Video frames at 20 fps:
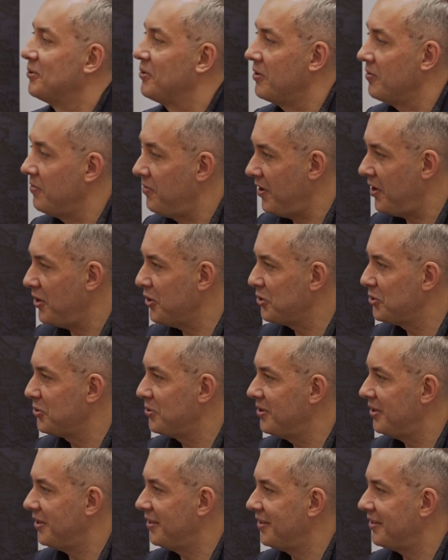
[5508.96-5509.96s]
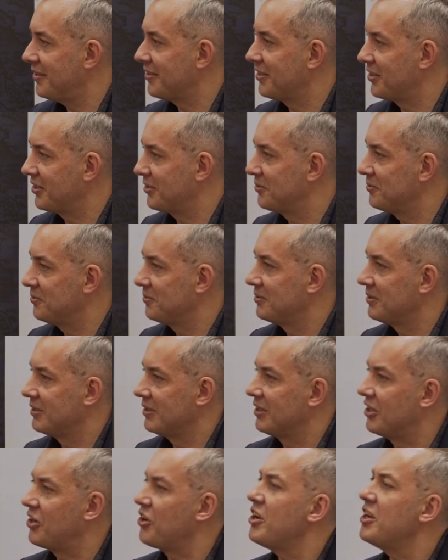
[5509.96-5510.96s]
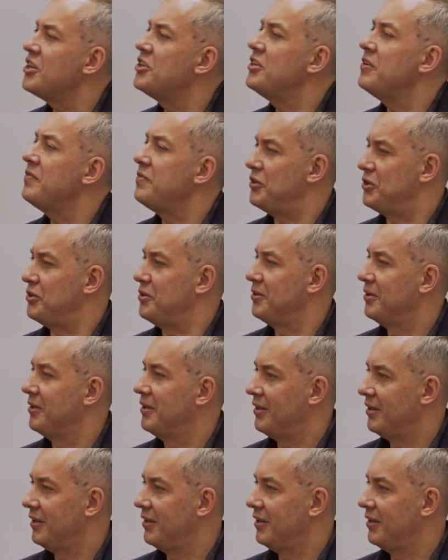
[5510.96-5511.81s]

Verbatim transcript: referring to the creativity,